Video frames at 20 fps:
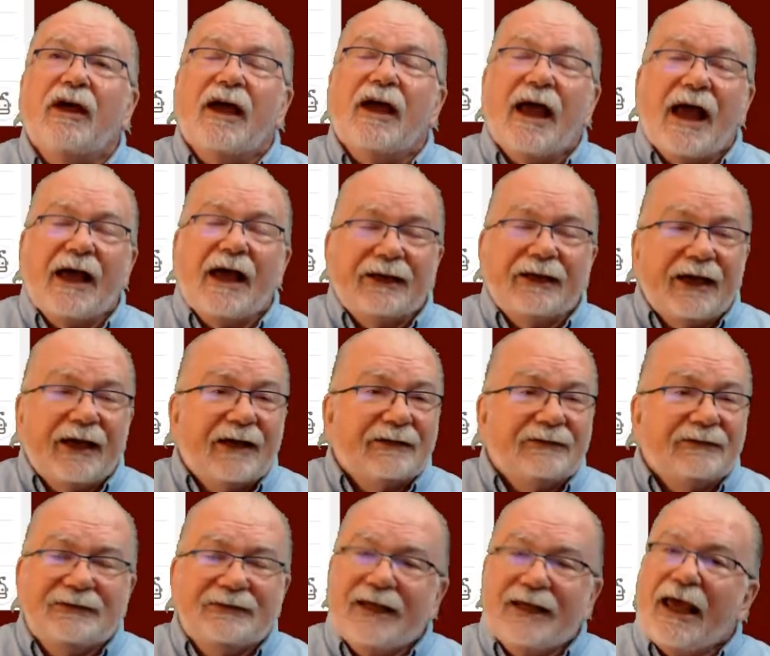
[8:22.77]
and
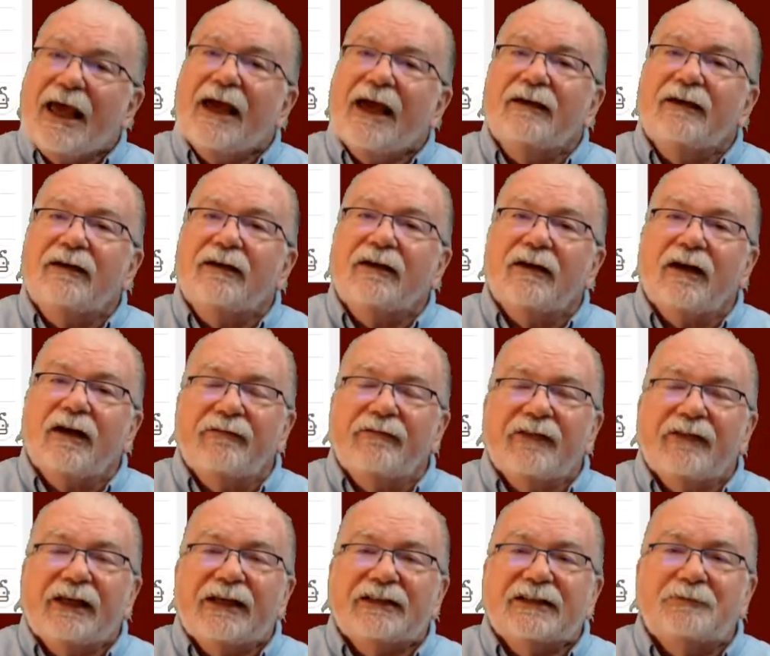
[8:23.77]
get 10 of
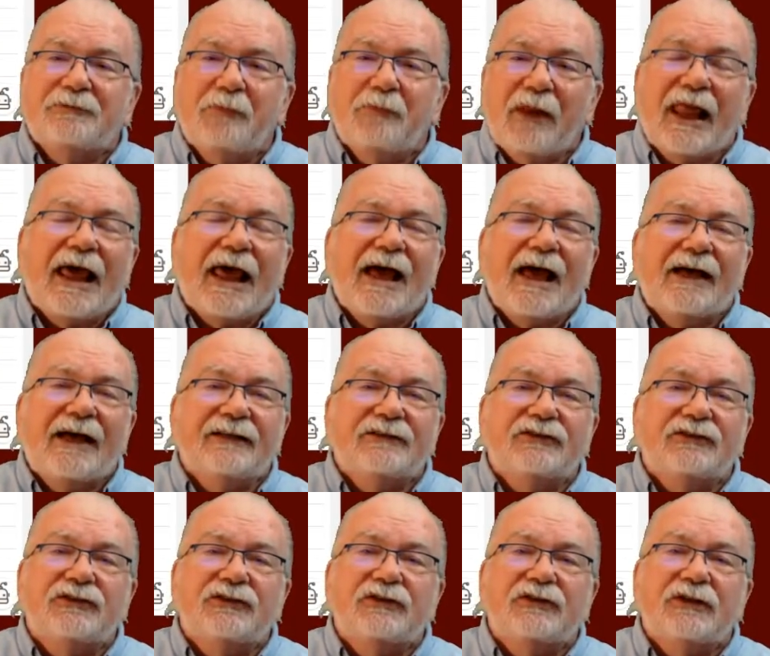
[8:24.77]
these
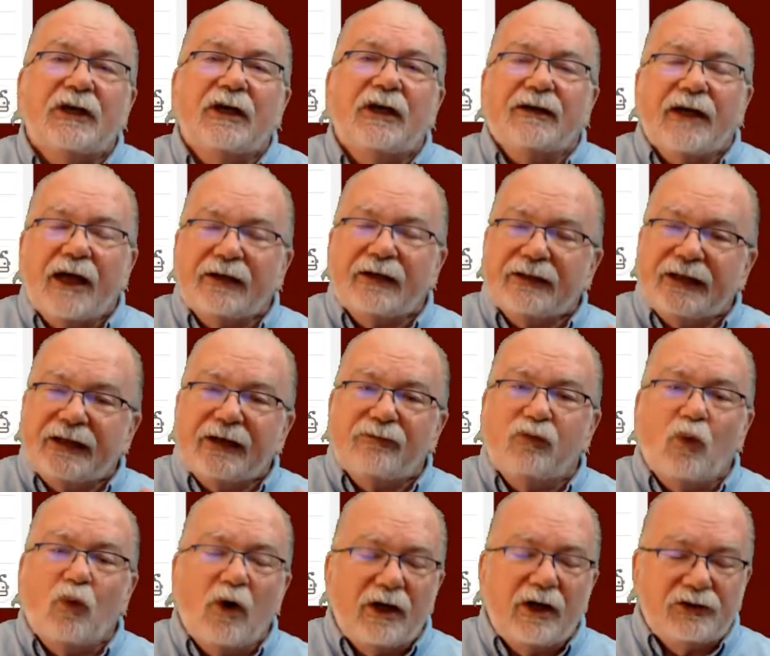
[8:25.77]
plans and give
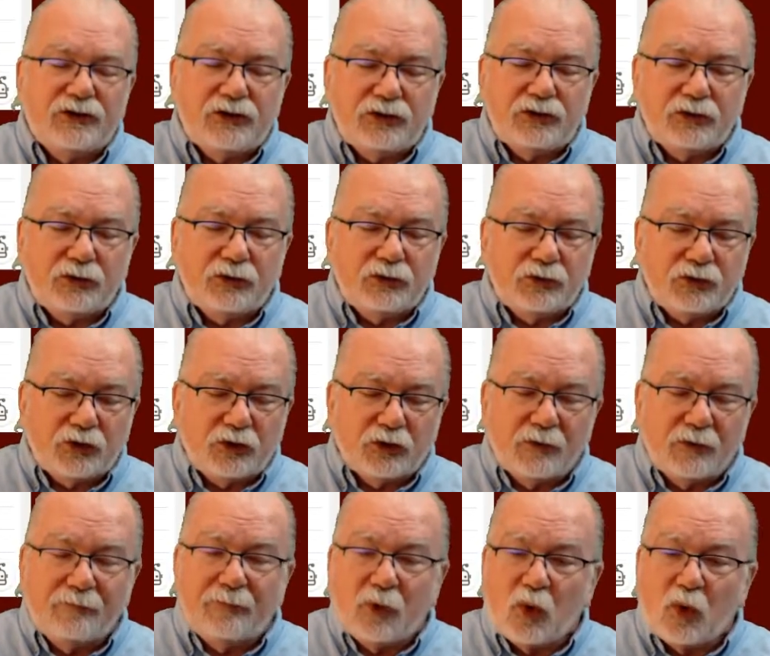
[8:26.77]
one to your
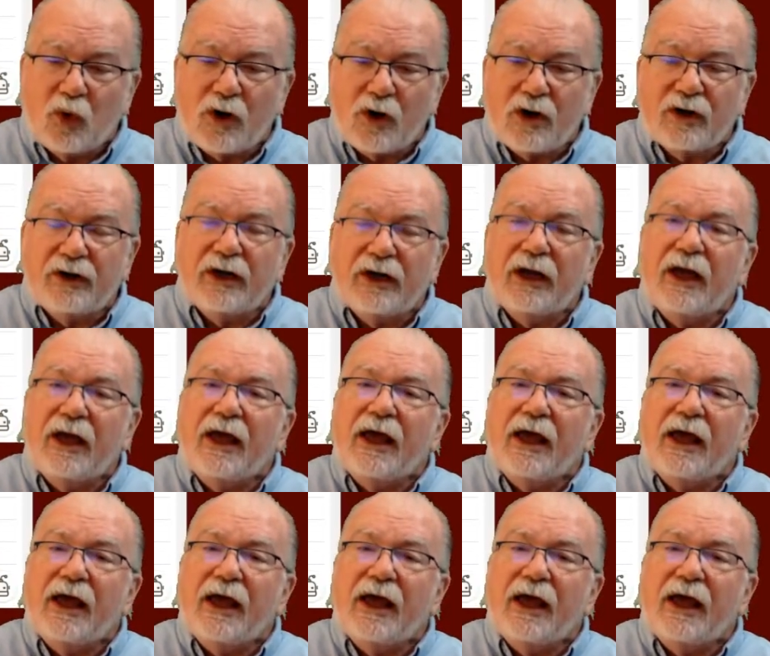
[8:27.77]
board